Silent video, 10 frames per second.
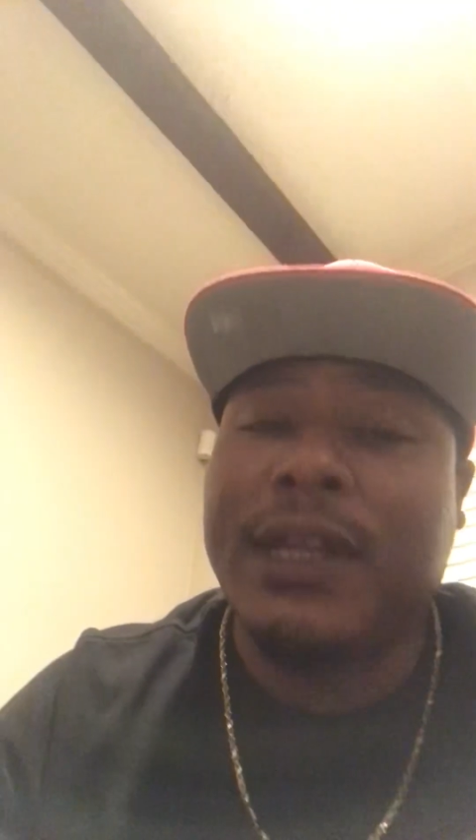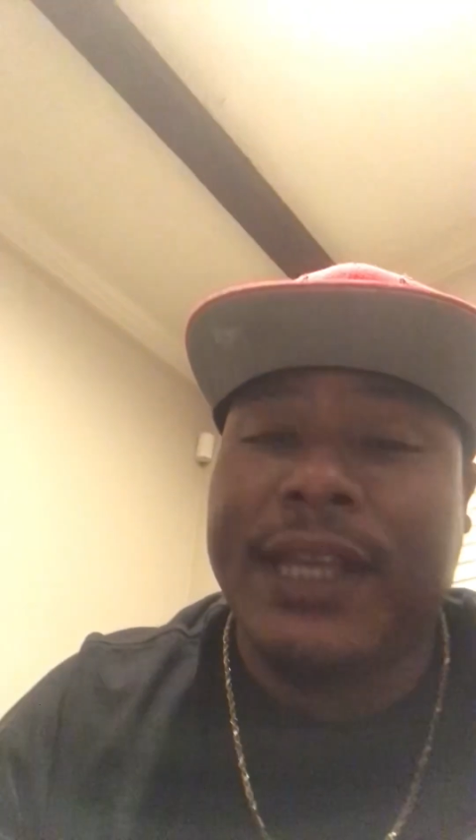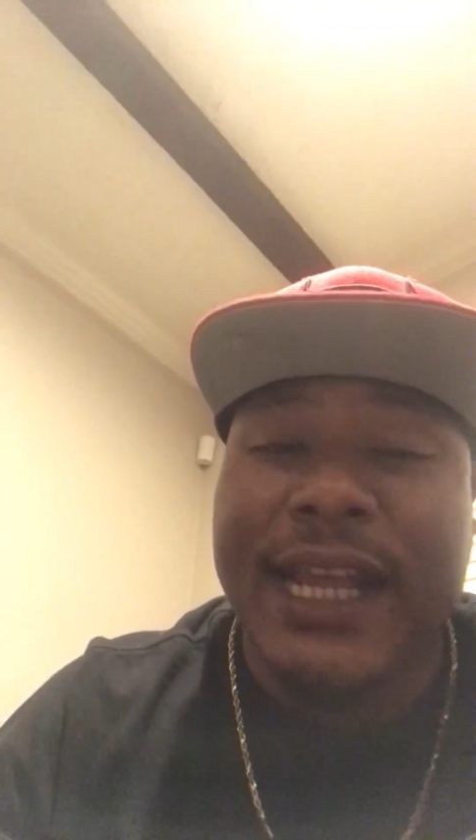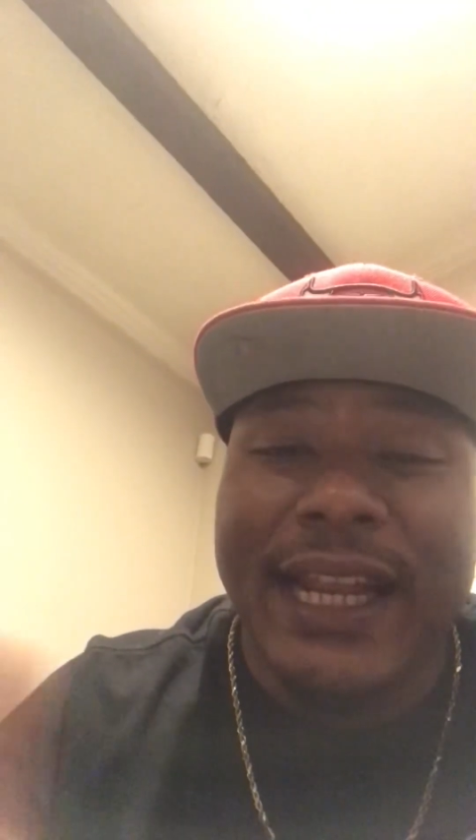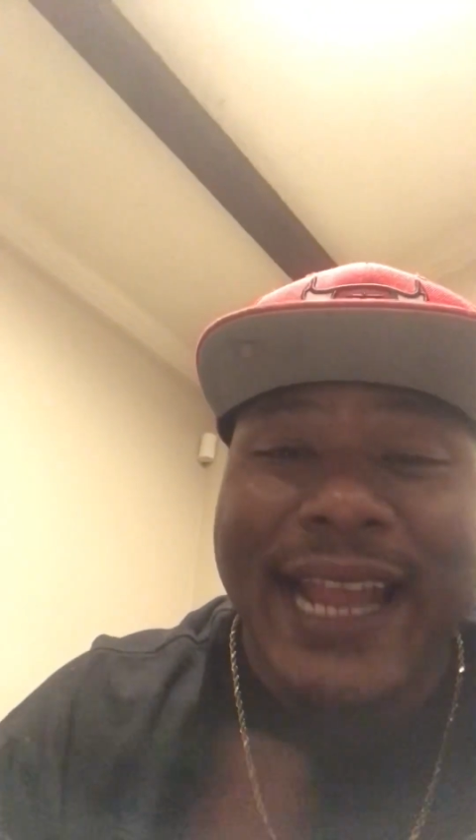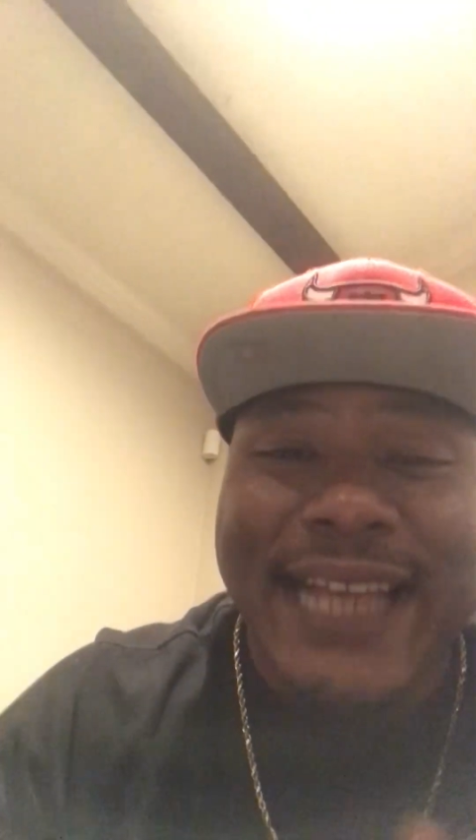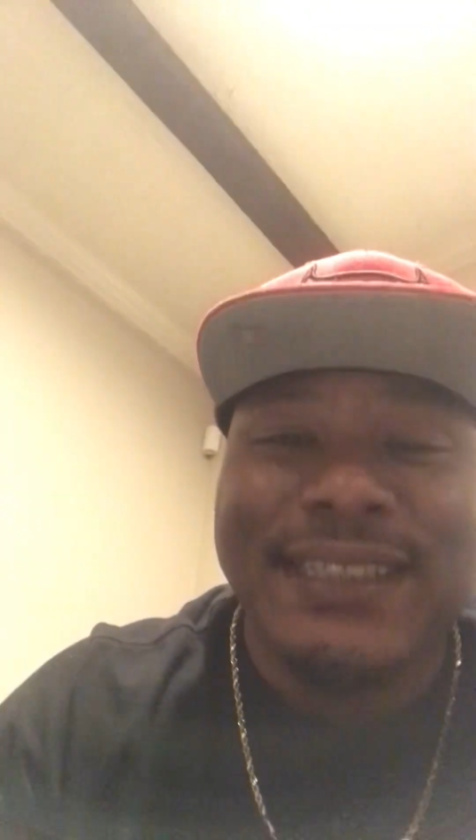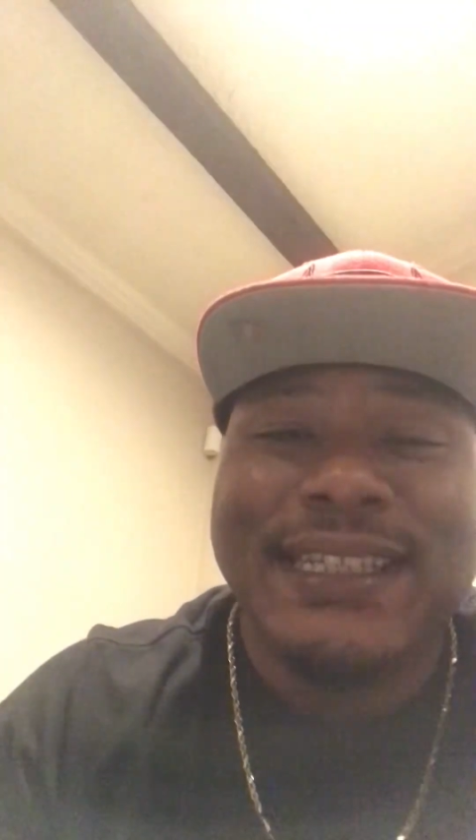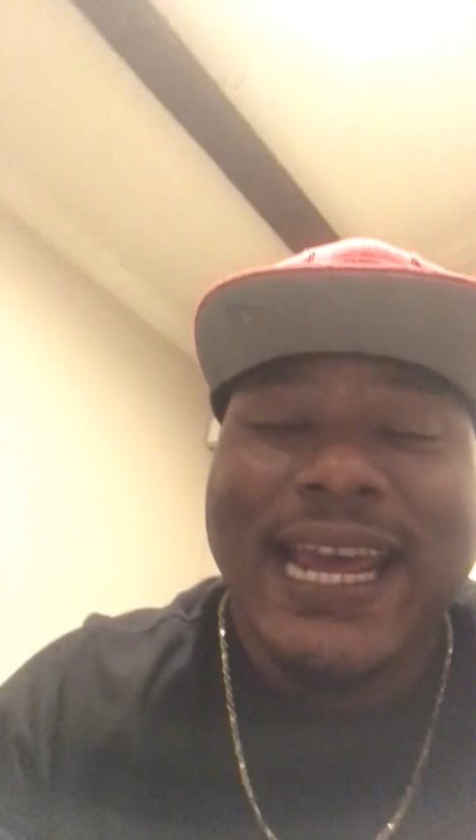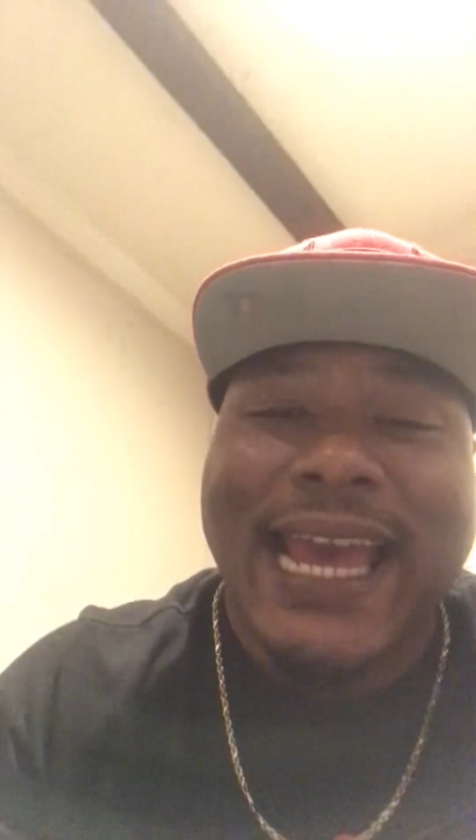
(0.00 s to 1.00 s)
get
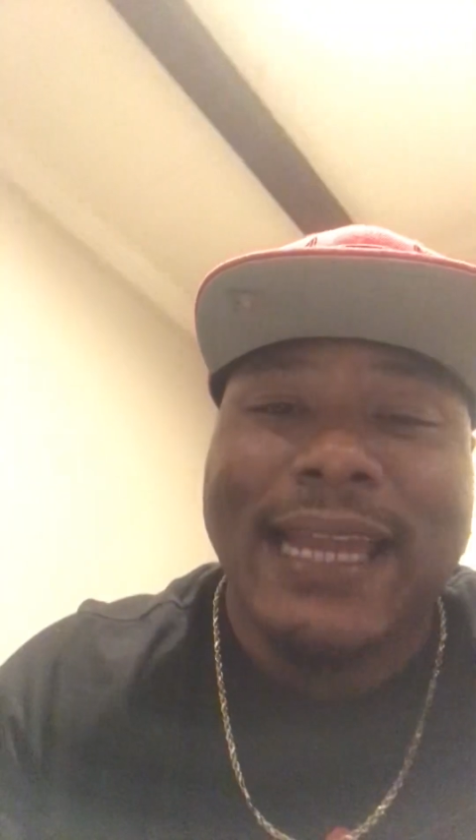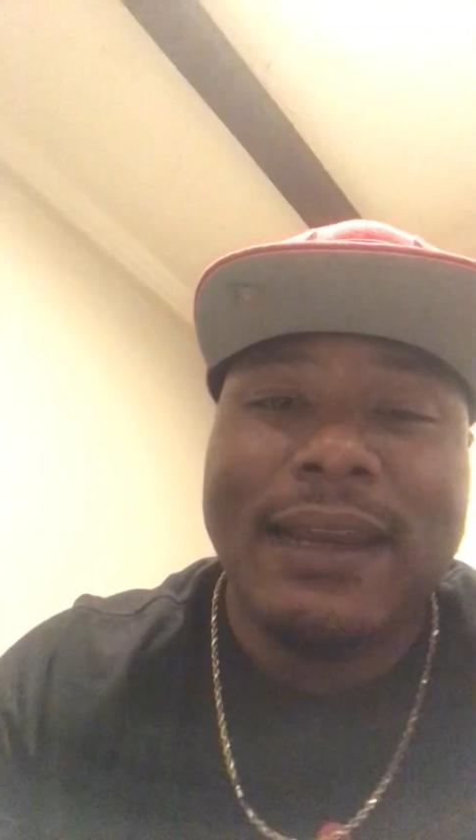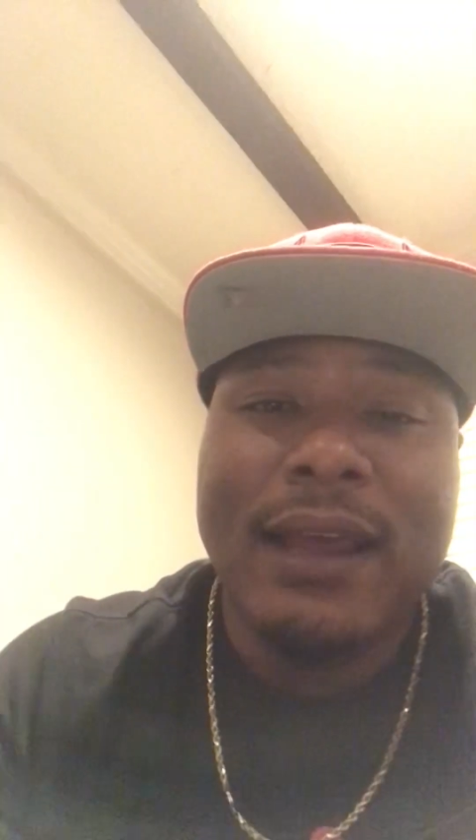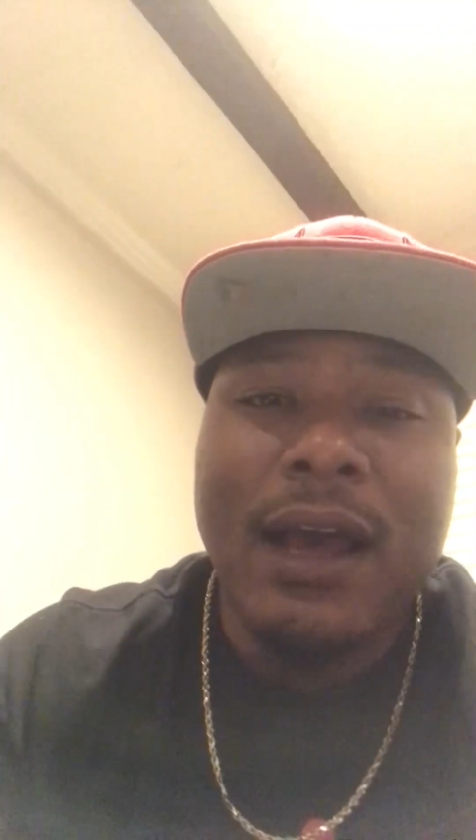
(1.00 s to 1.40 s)
less debt,